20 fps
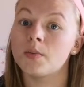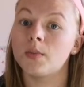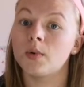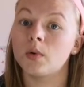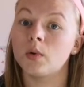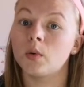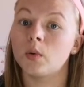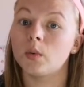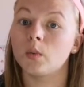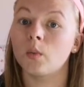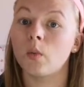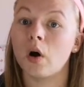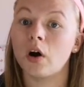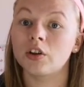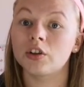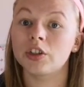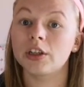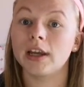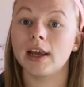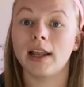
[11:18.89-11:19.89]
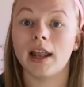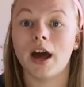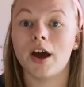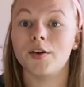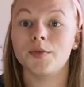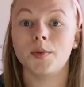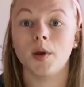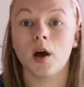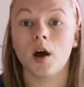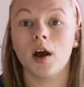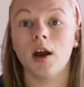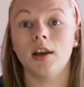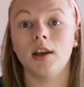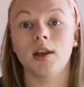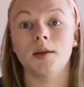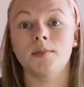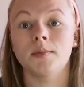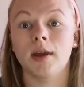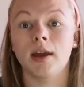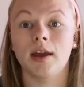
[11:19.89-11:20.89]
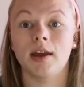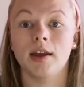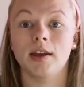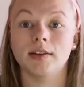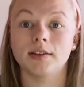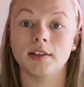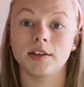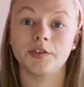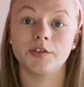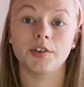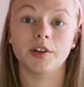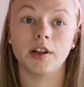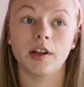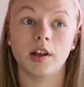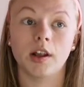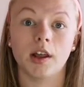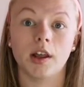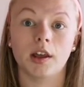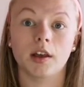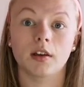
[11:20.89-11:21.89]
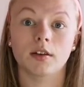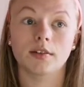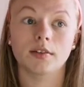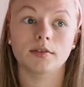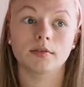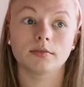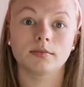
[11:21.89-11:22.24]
but what she left behind in me is literally like